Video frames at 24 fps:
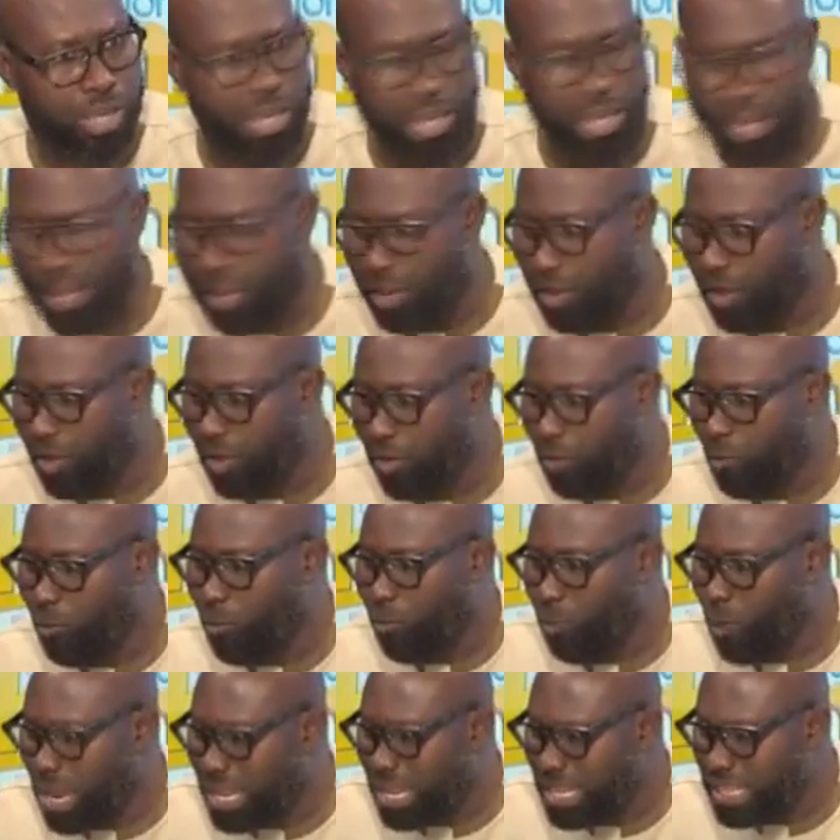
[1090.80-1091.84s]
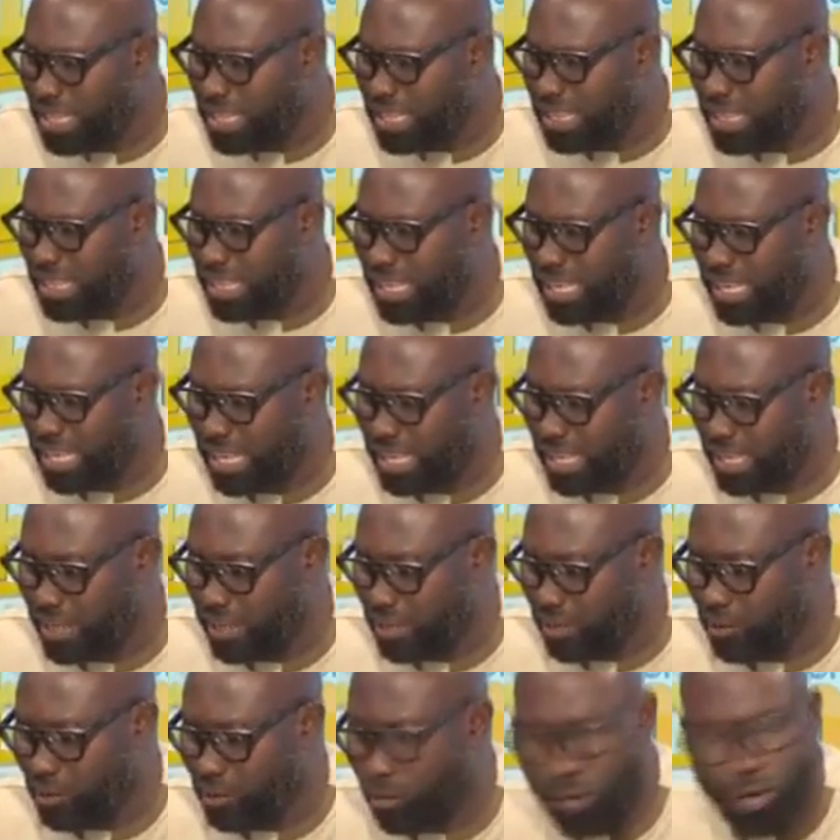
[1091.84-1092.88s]
Okay? When the
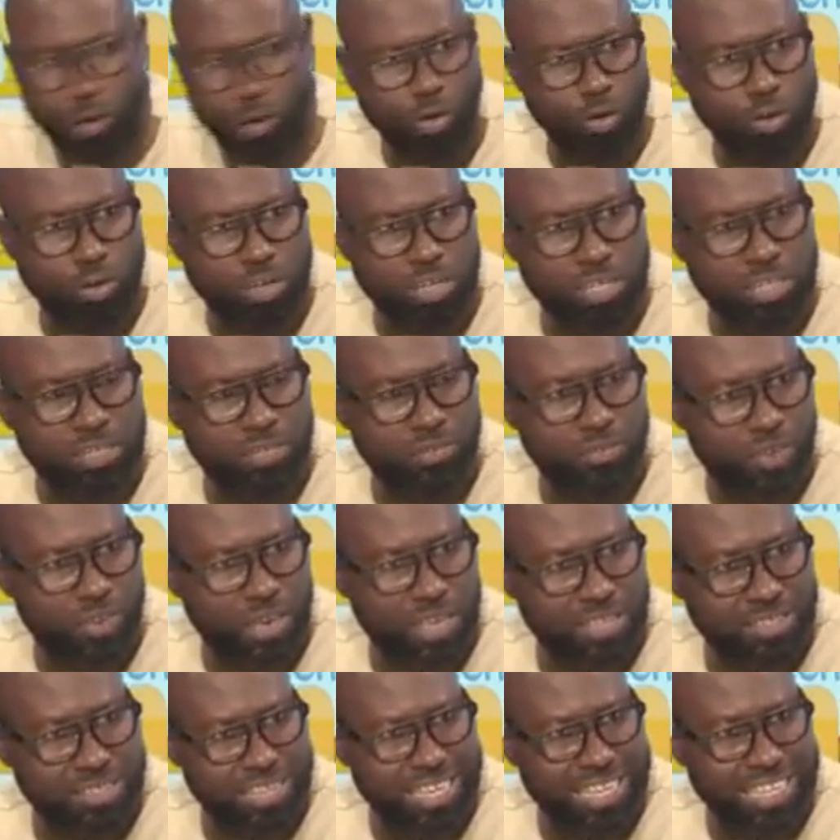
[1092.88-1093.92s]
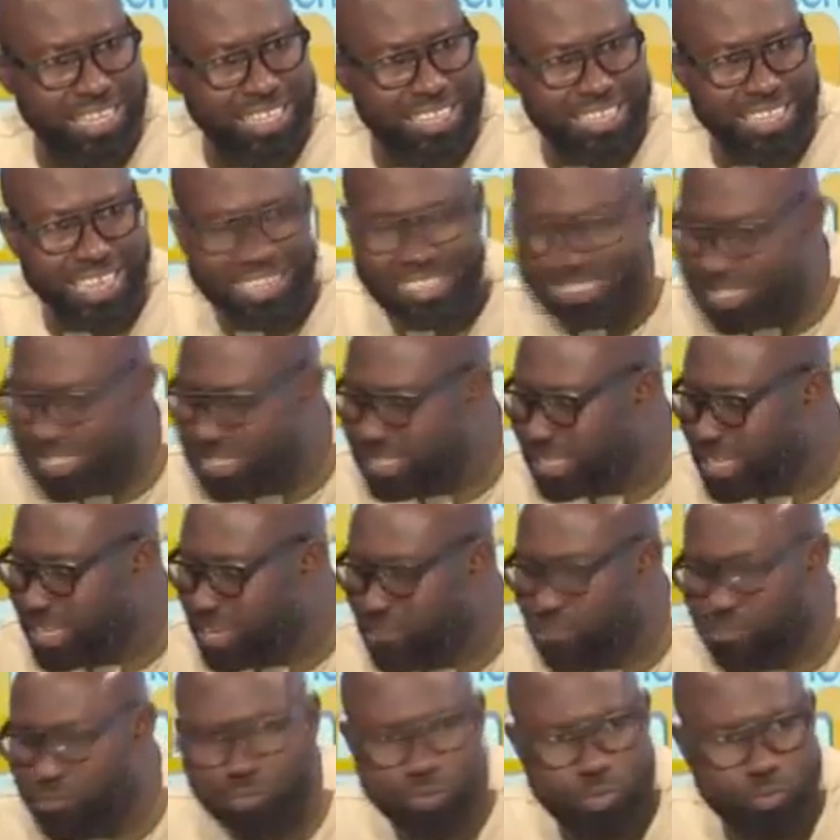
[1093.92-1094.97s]
law on its face doesn't
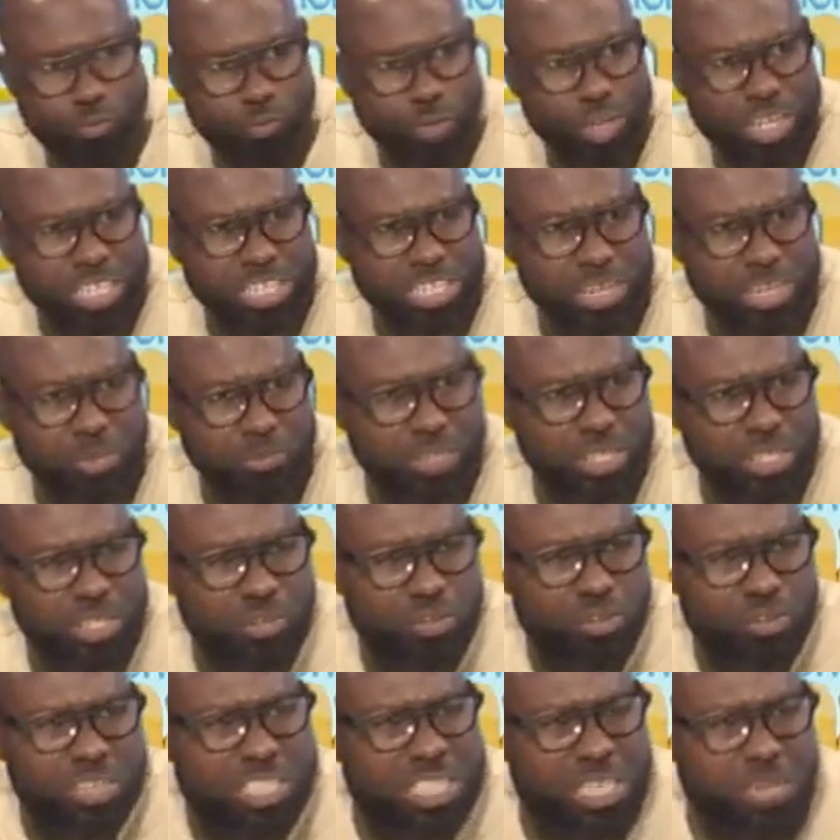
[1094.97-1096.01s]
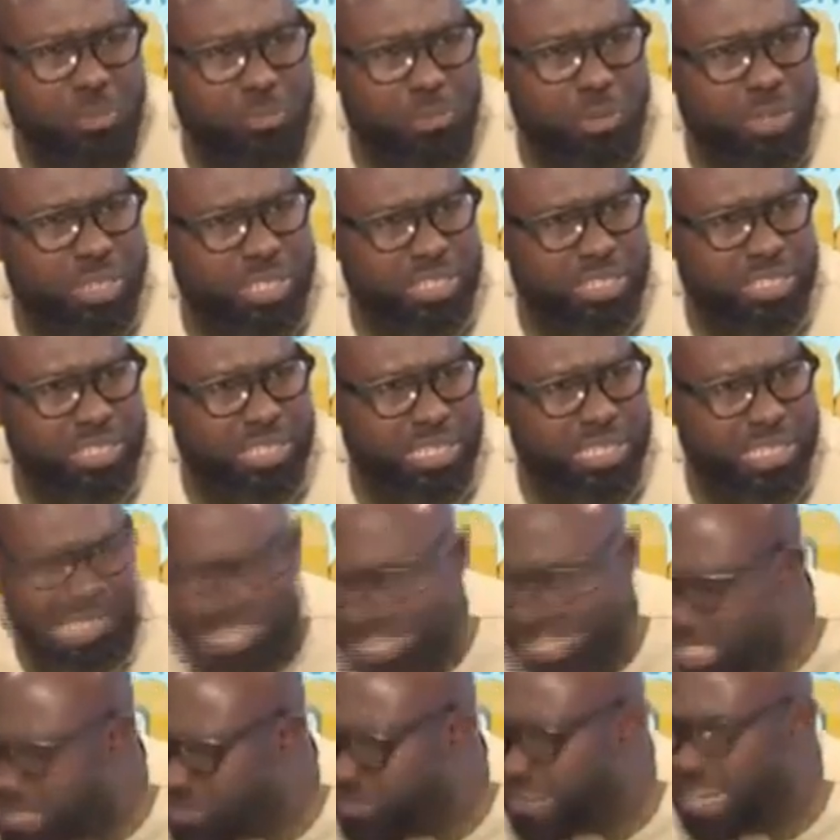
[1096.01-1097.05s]
give room for any interpretation, you don't interpret it.
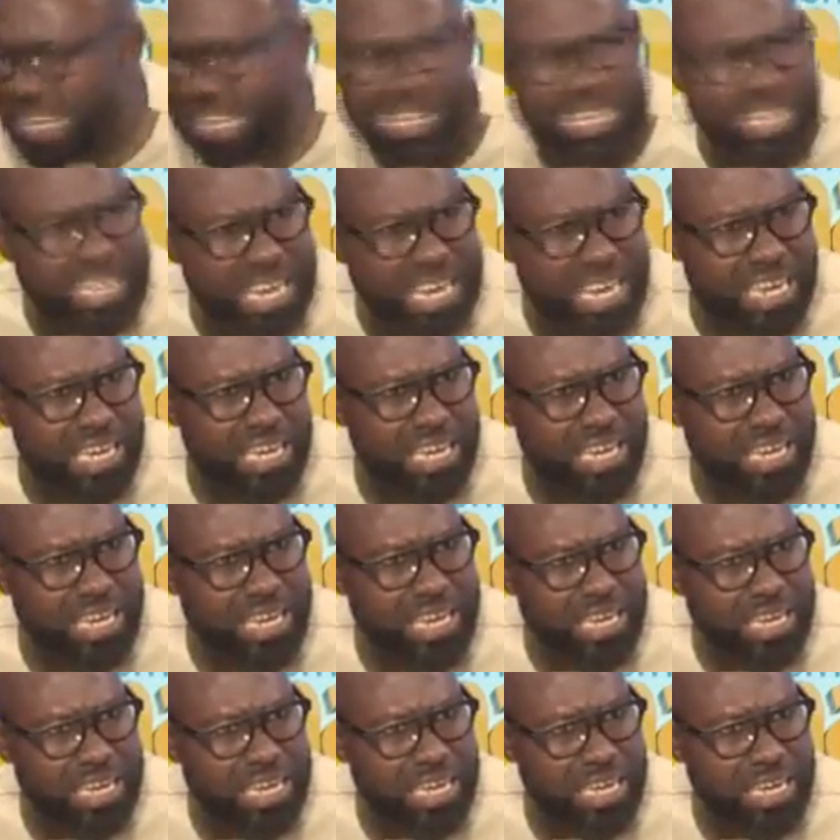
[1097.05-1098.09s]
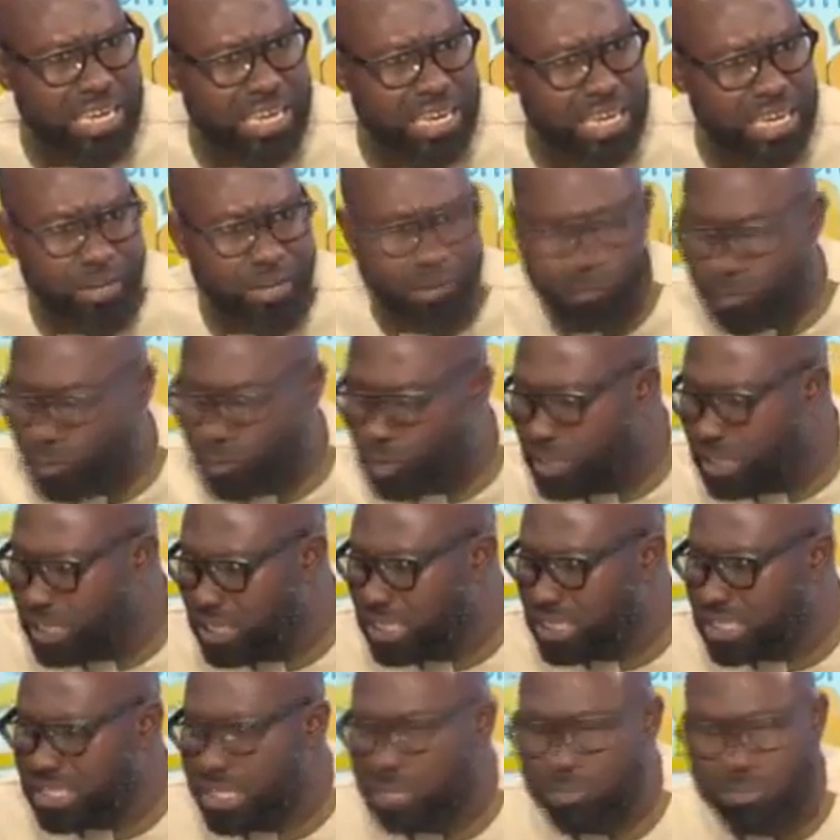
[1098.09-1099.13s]
This is very clear. We only
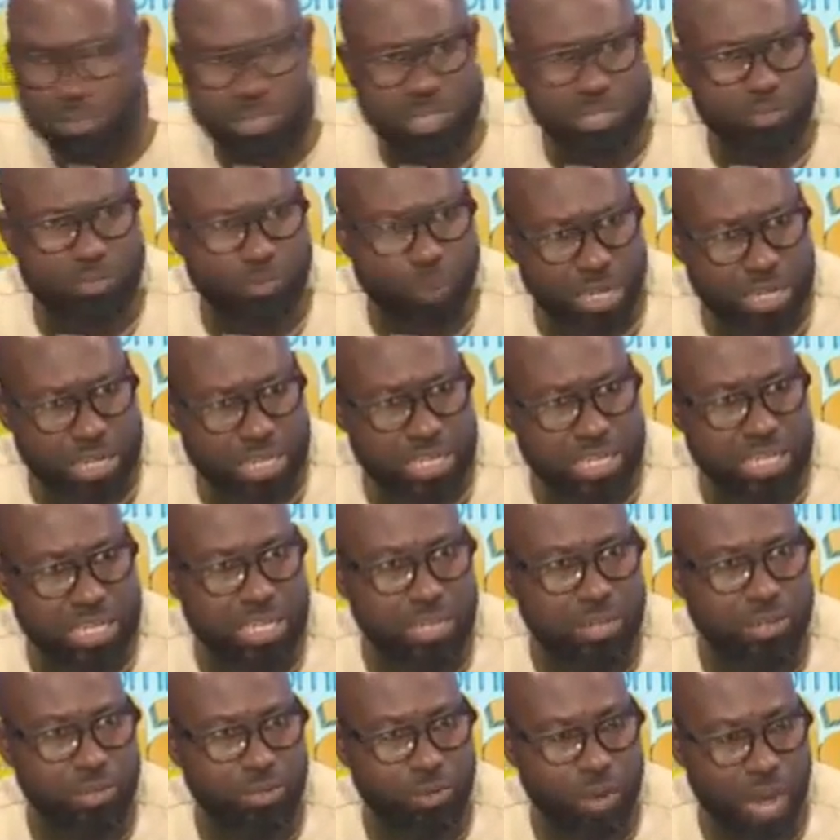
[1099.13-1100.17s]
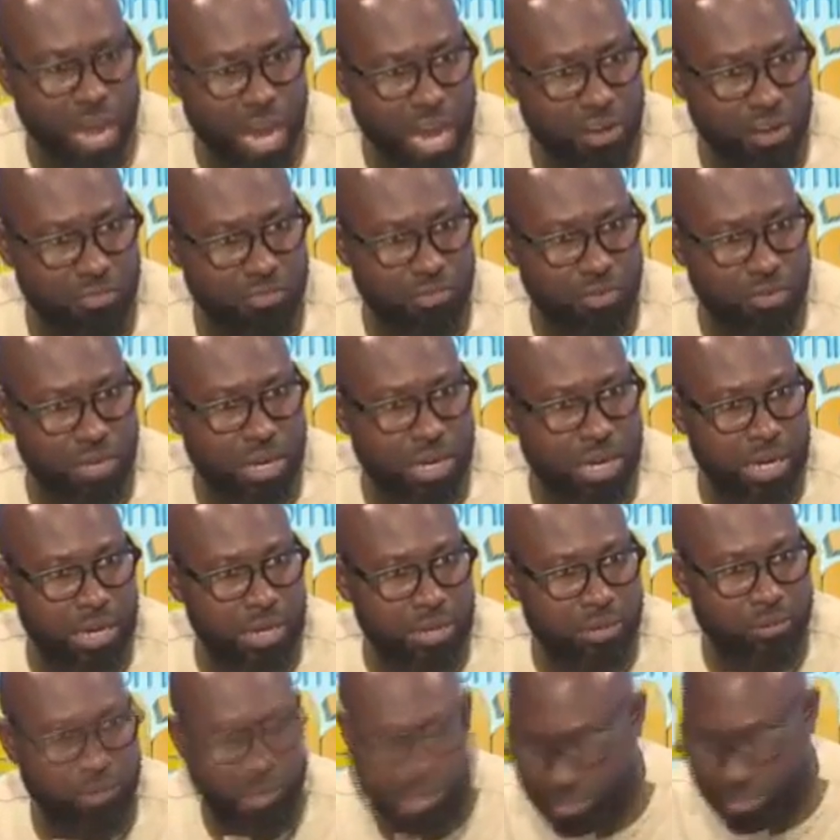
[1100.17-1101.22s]
interpret it when you have,
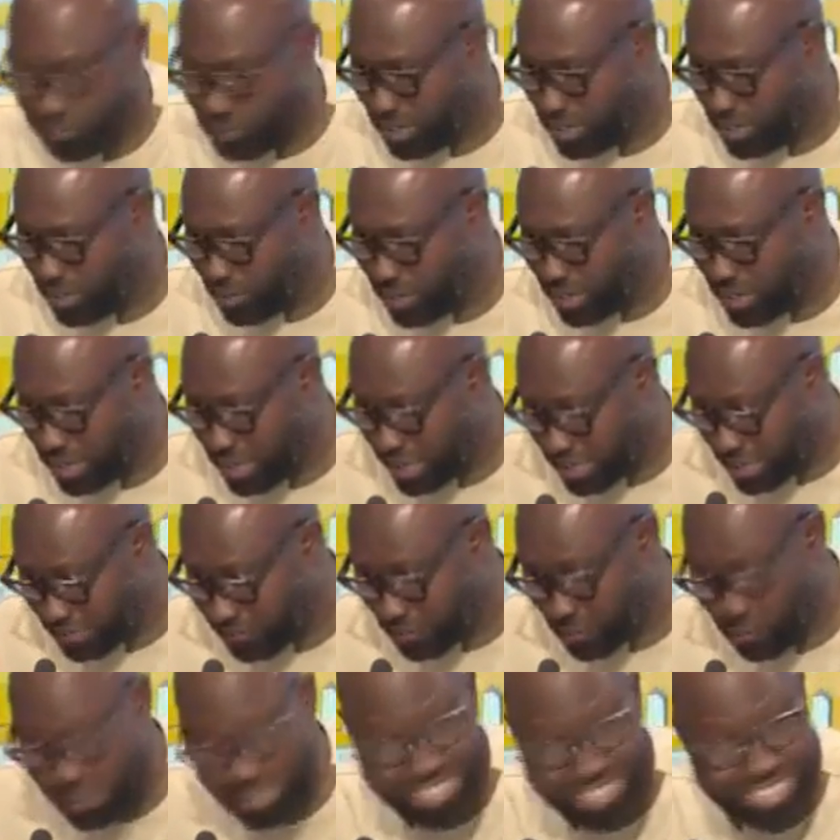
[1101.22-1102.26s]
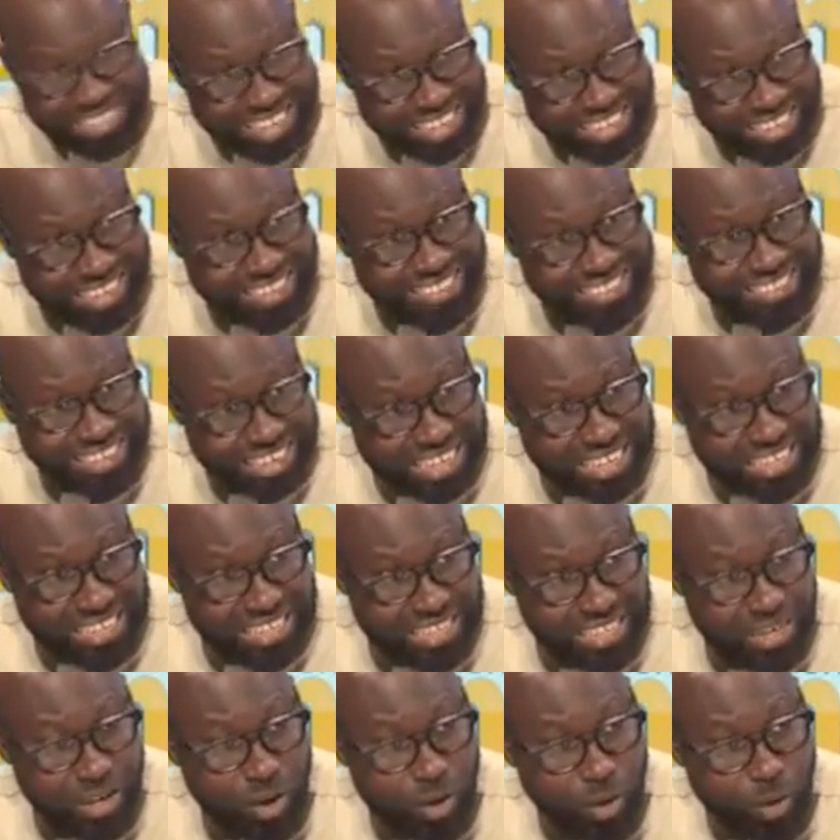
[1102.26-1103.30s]
when there are difficulties in
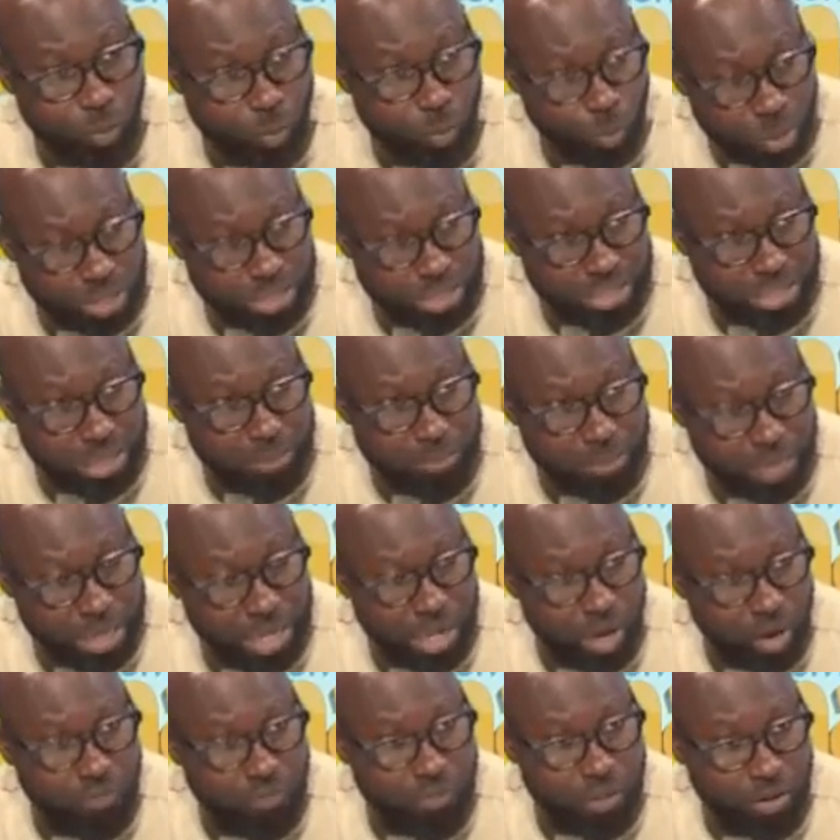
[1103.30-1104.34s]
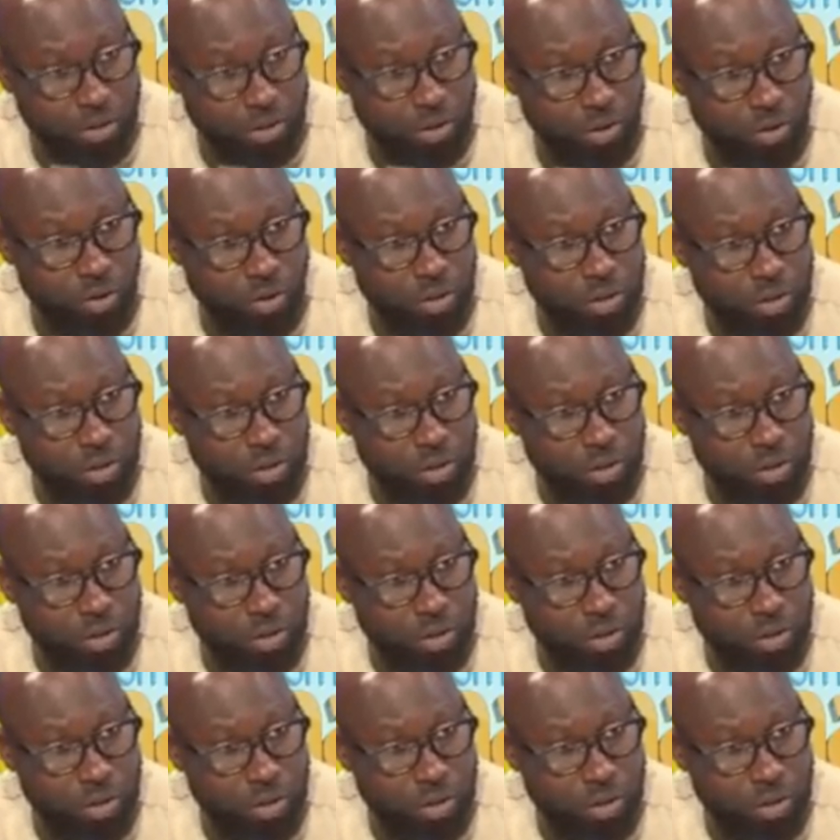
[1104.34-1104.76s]
understanding what the maker of the law